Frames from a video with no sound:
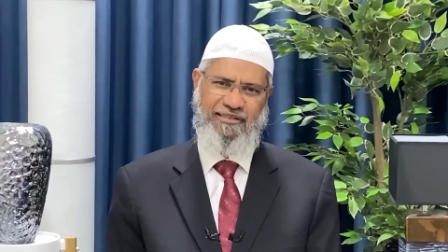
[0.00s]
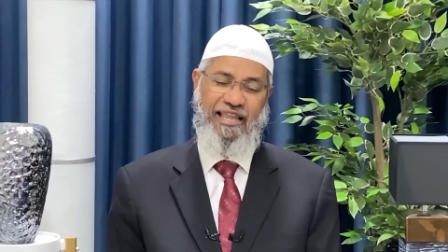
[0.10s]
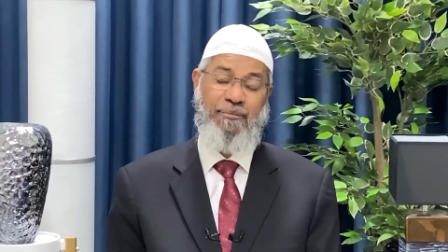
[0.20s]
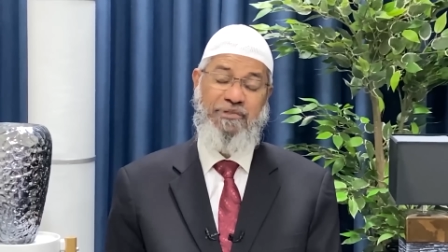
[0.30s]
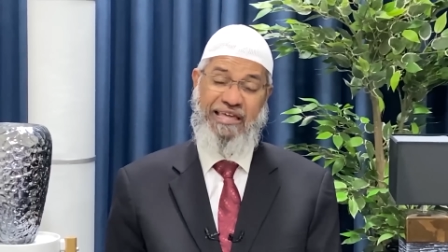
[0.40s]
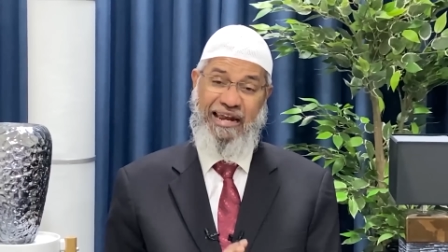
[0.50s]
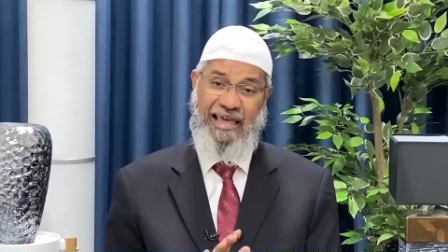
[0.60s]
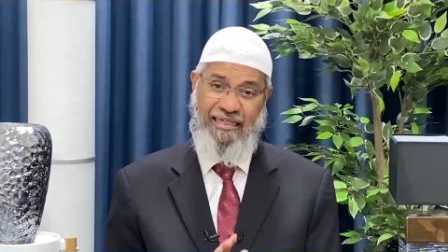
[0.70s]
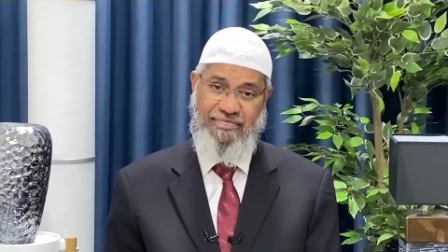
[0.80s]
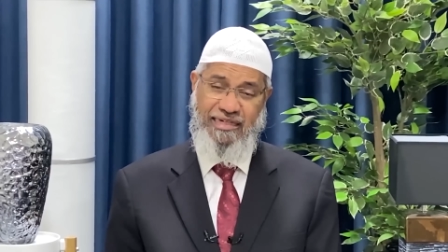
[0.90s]
That means Allah
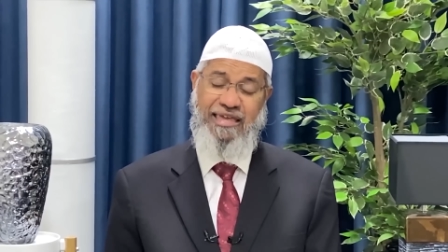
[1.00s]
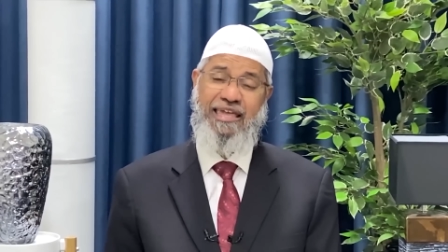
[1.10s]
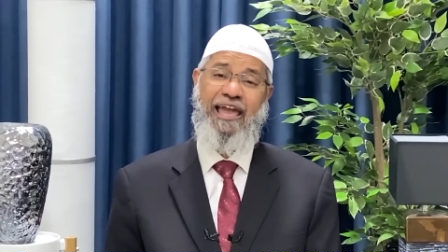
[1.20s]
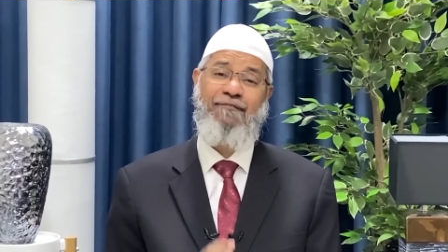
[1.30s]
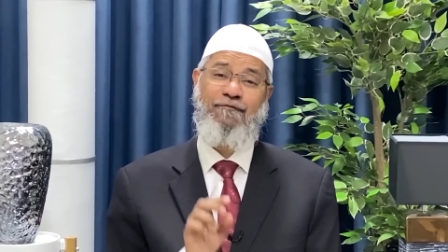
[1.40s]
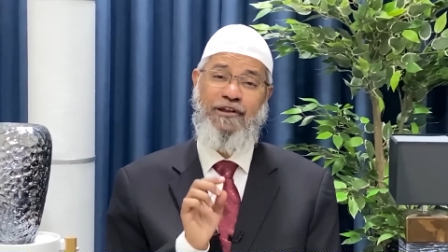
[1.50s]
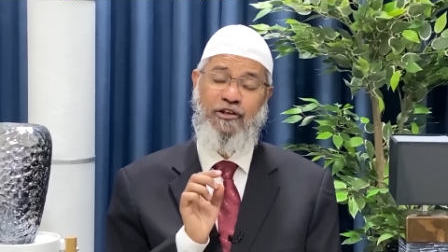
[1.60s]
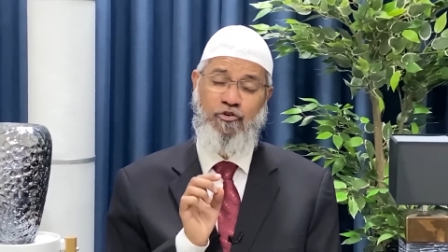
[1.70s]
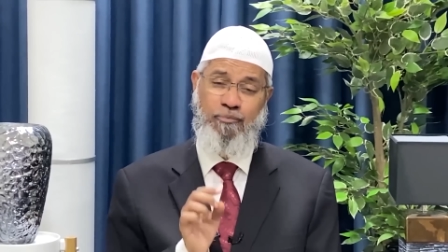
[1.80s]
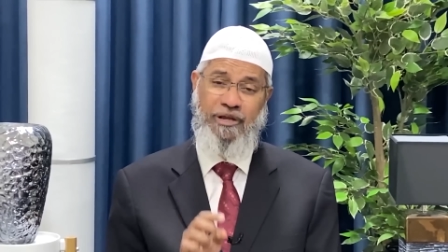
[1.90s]
is saying every
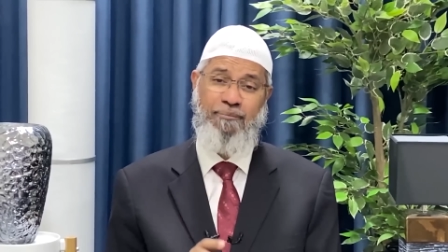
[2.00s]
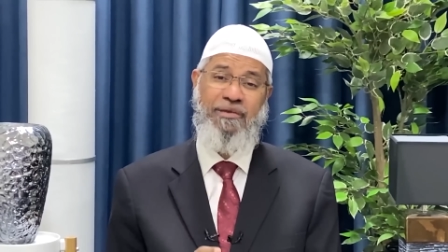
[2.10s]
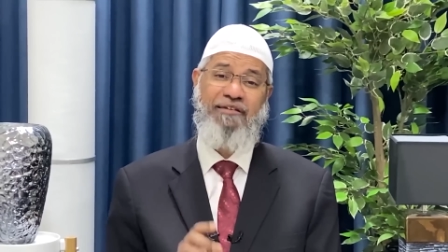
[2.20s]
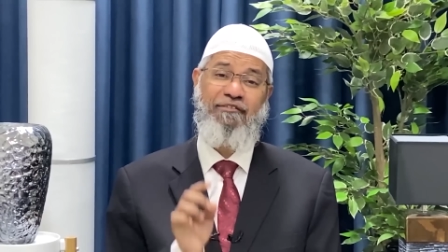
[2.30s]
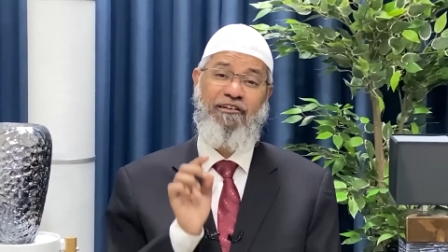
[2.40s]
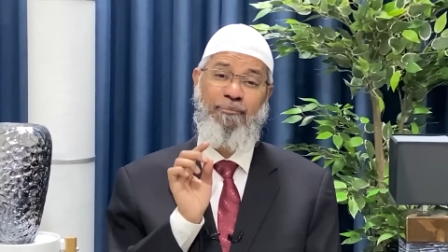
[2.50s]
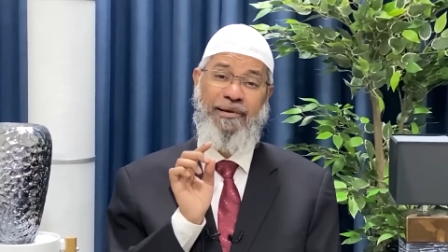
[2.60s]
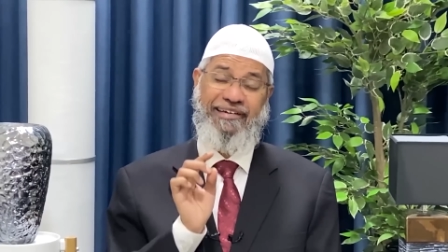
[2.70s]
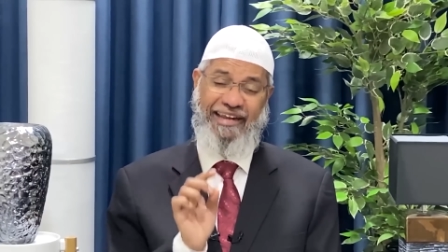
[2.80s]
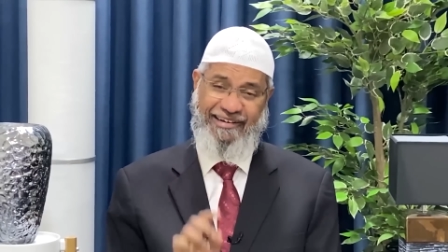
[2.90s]
human being will
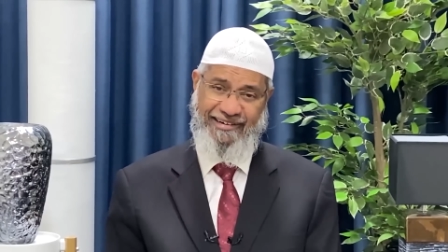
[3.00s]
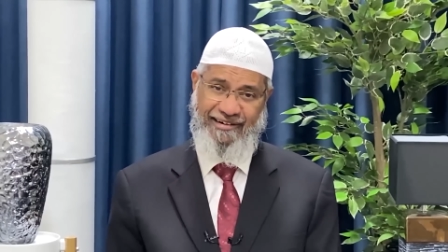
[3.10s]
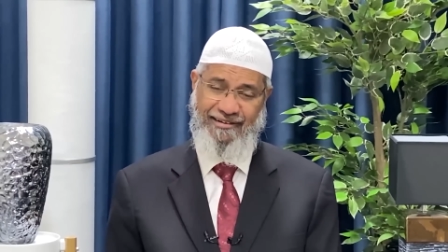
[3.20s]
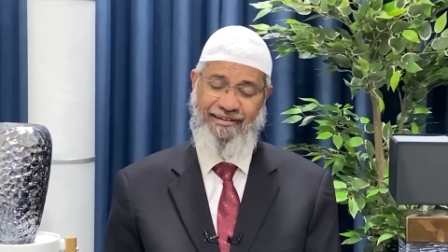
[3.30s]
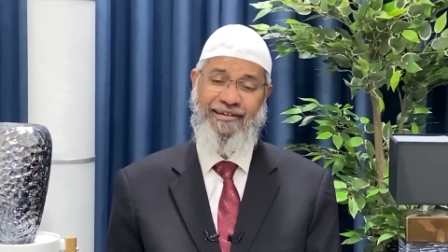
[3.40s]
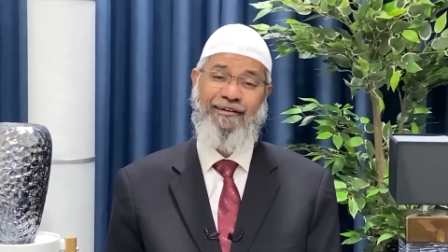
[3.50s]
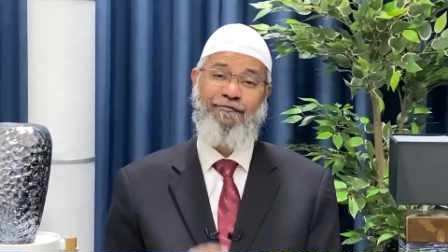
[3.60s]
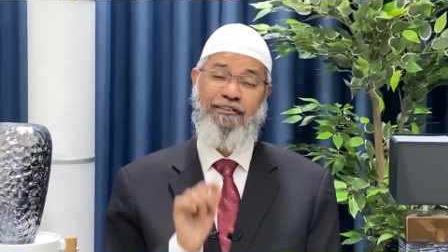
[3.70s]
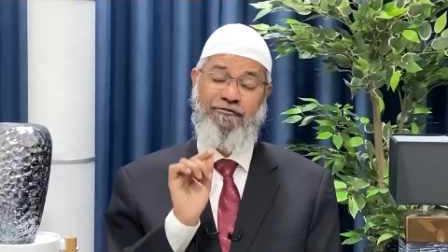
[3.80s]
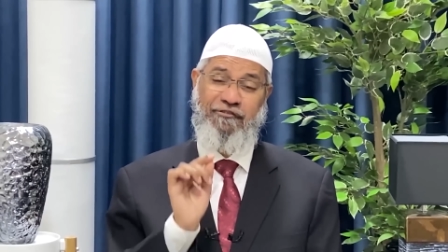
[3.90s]
be tested
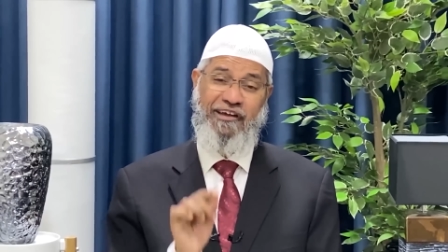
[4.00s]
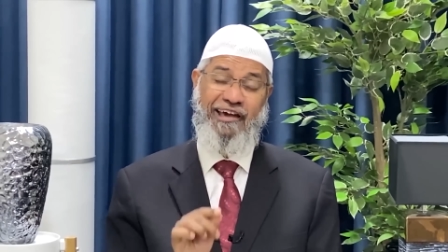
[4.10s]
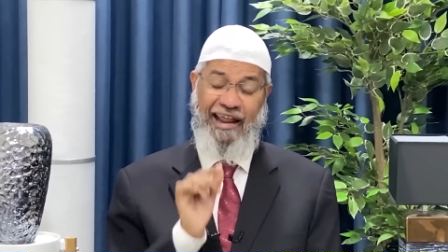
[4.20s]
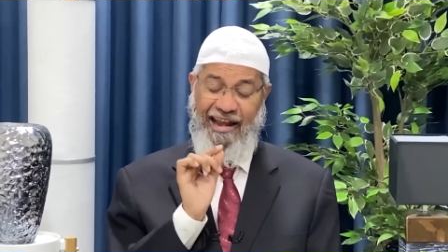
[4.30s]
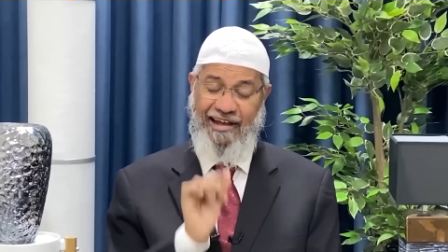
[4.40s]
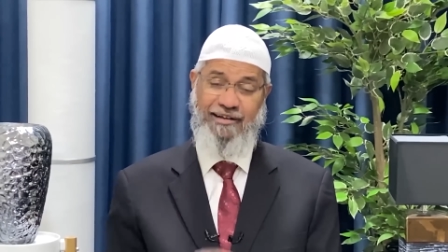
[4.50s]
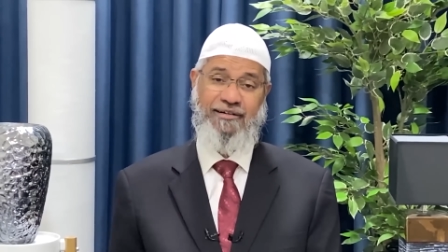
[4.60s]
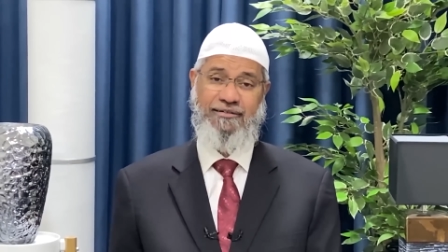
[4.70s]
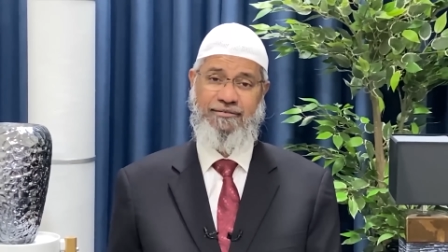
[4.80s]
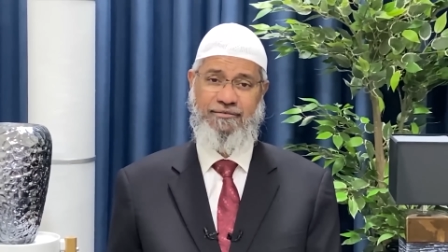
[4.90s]
with fear and hunger,